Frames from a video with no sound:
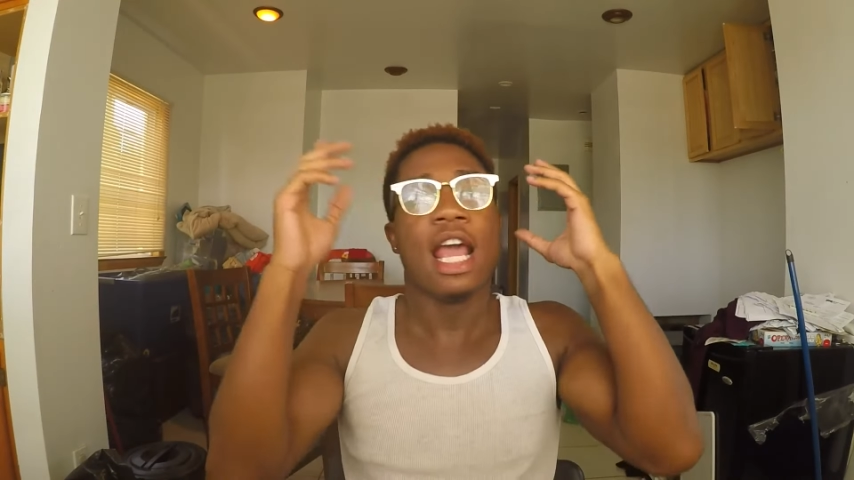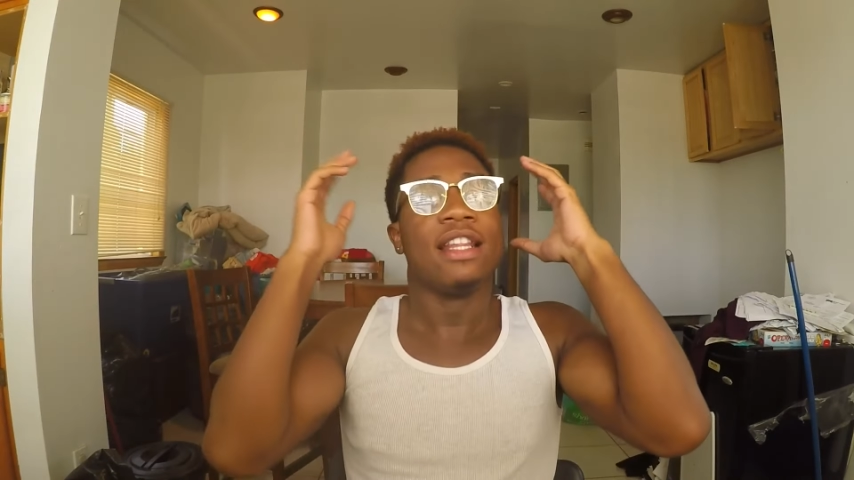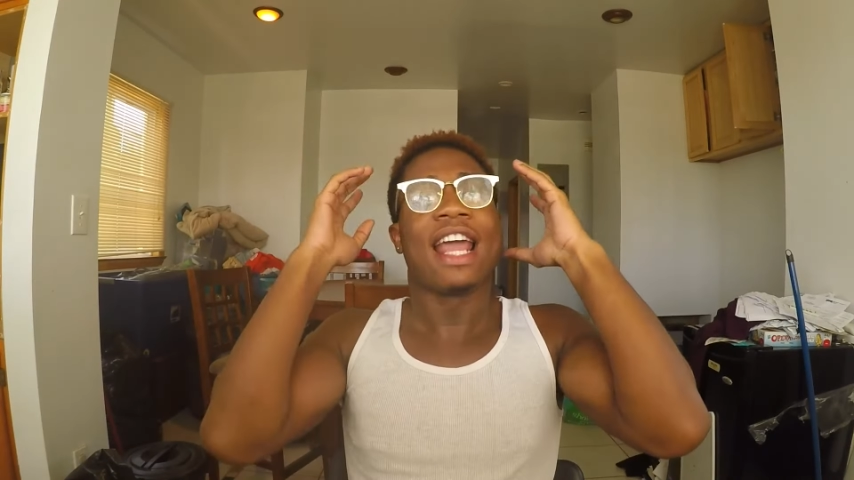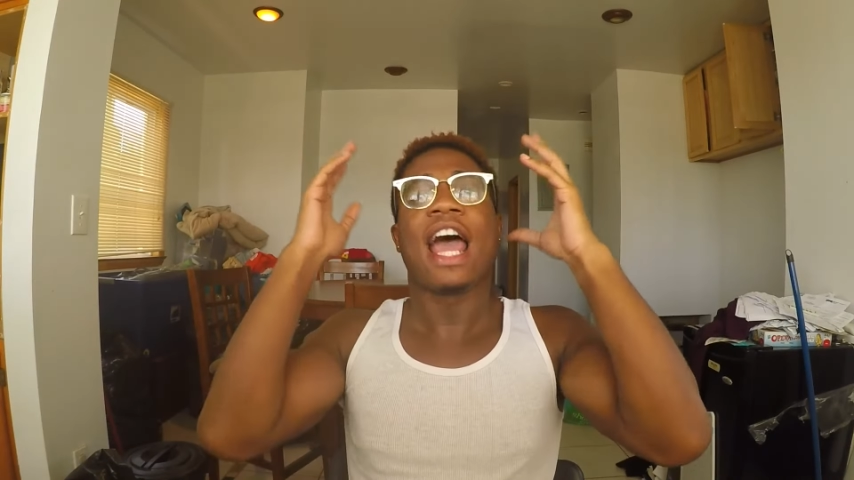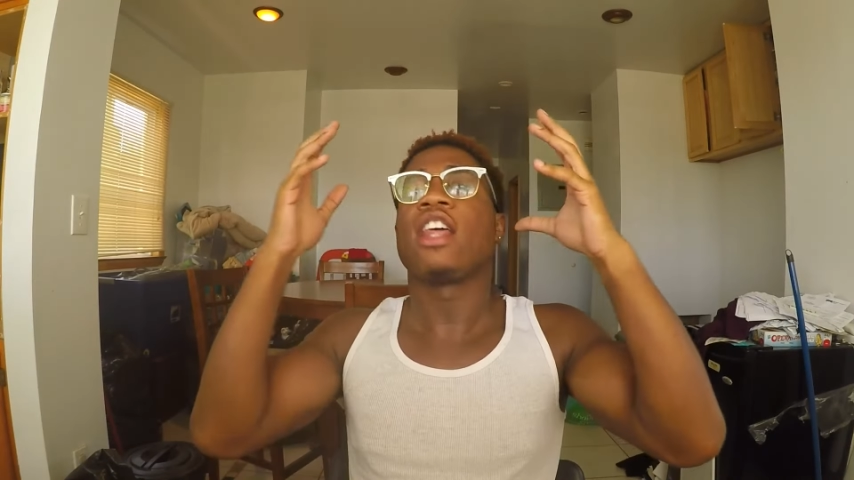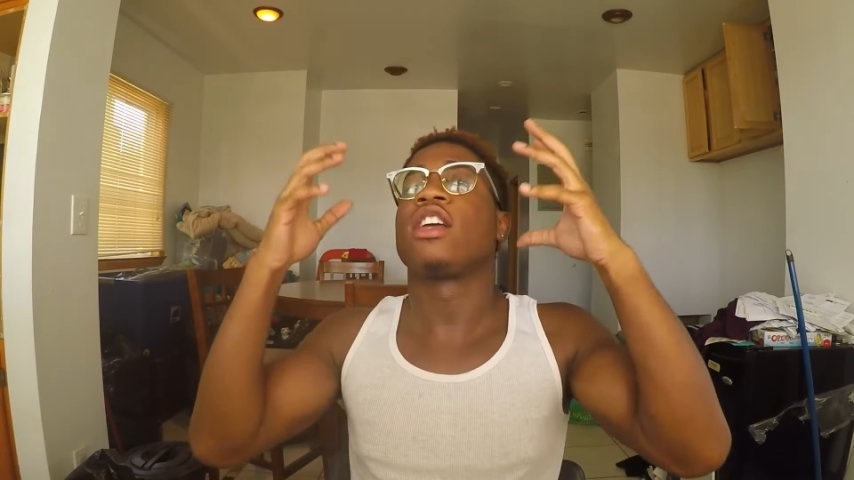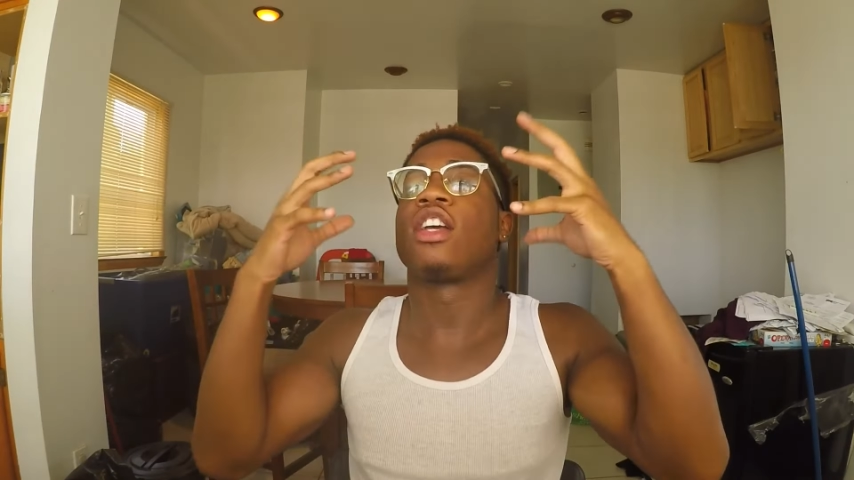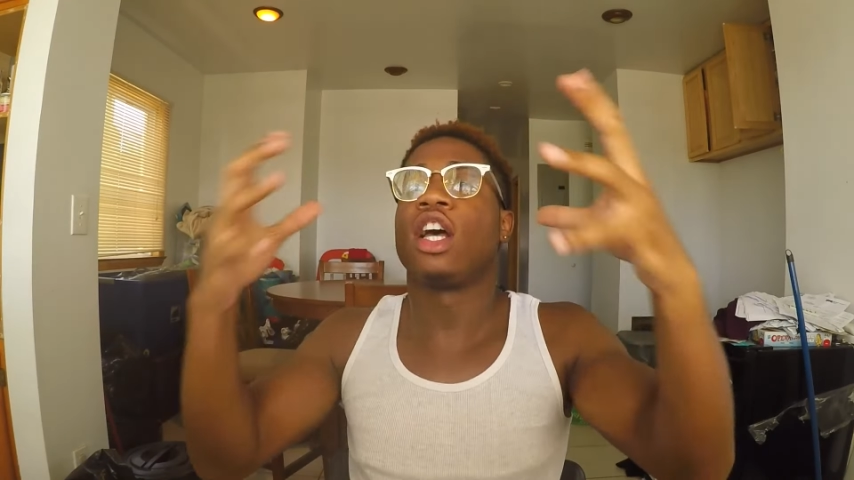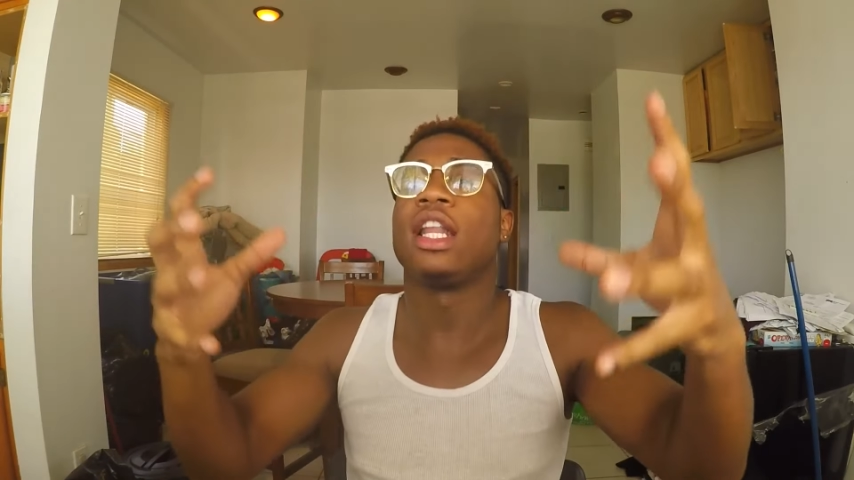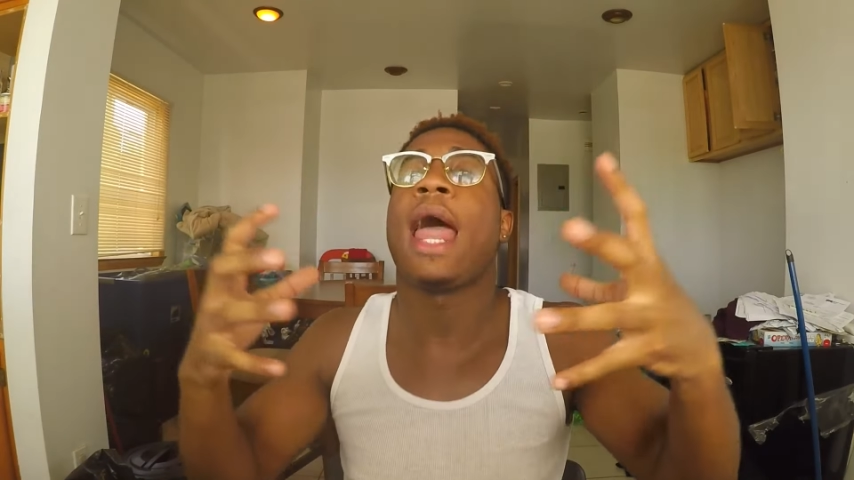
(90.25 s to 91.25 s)
They had a
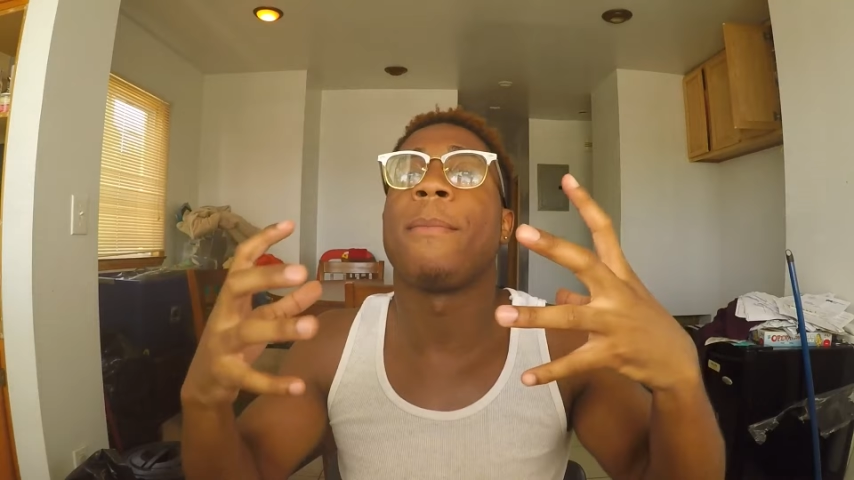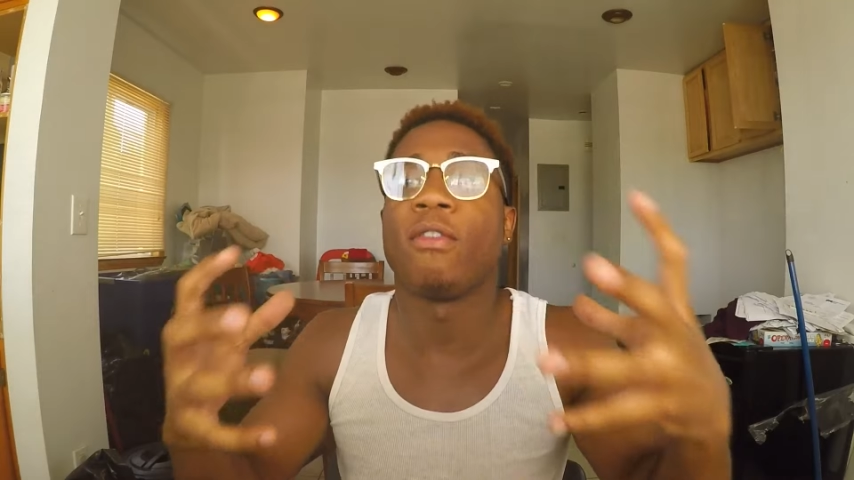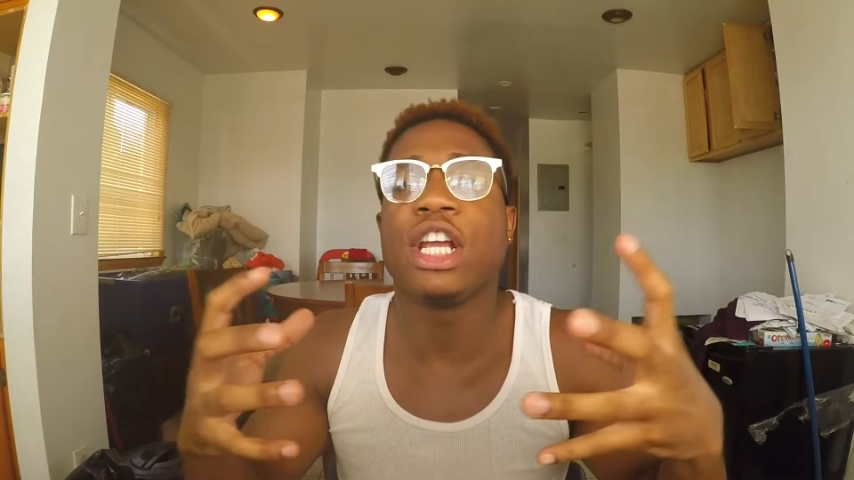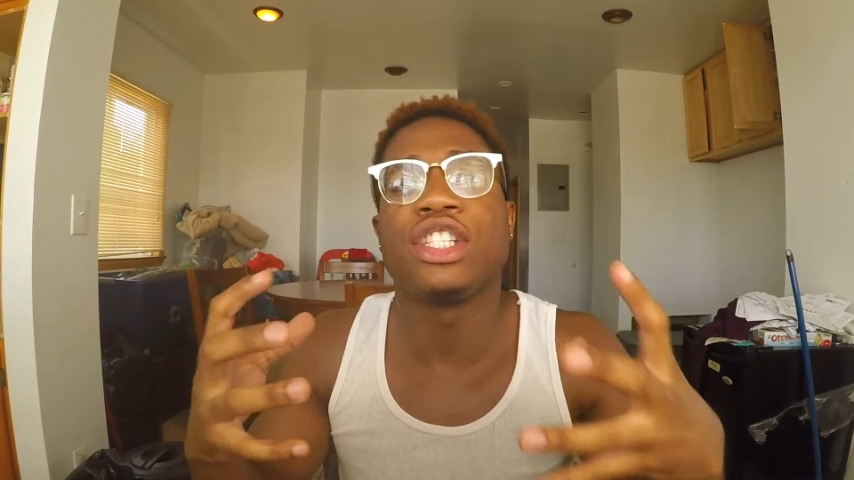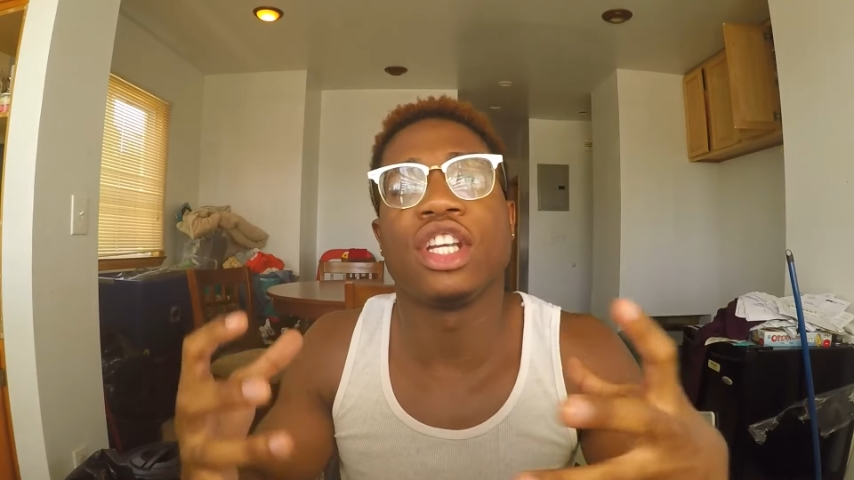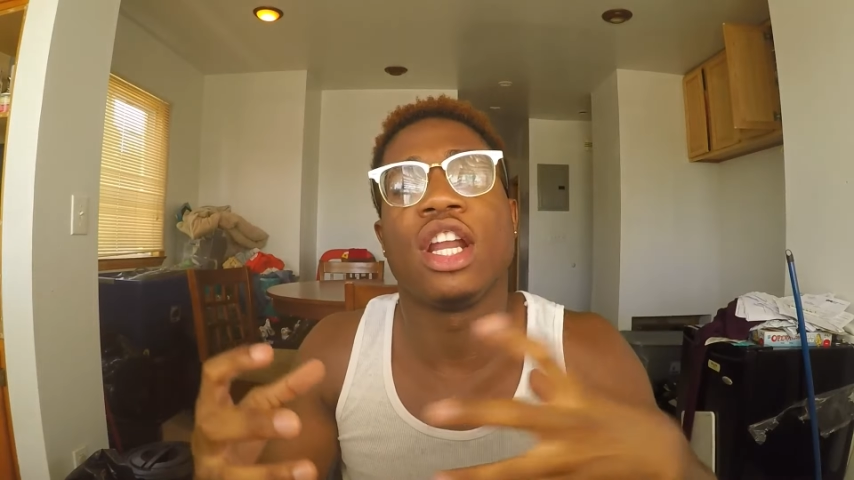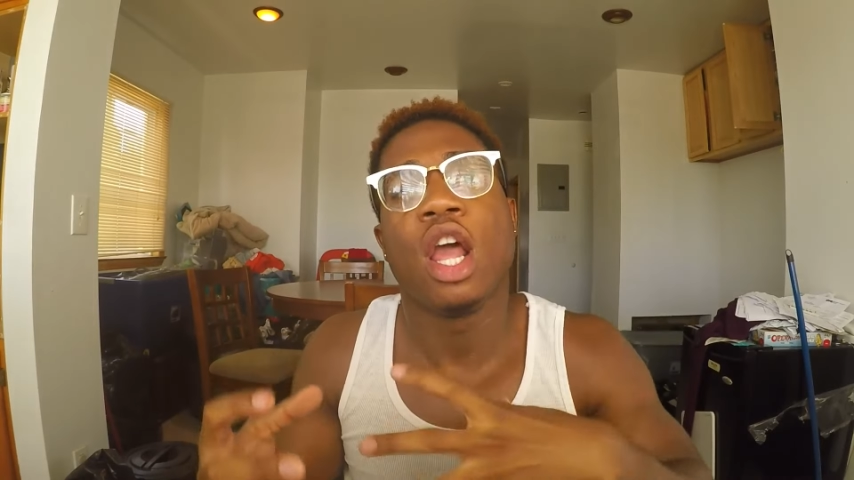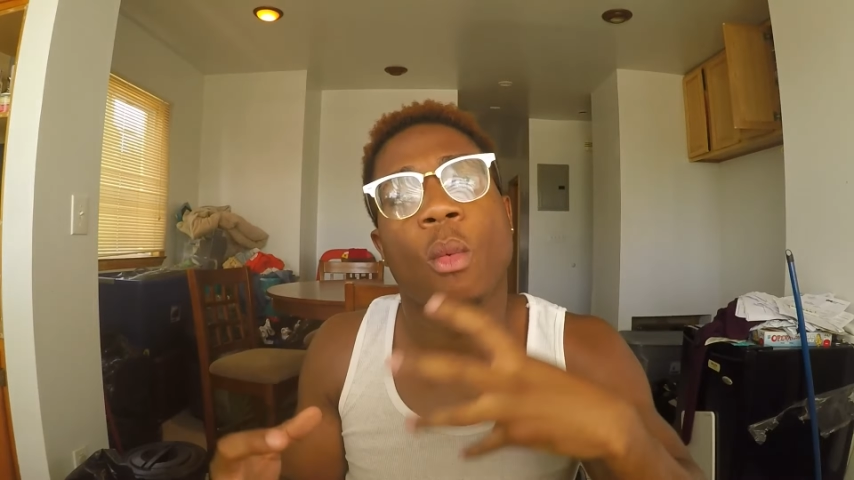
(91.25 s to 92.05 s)
collaboration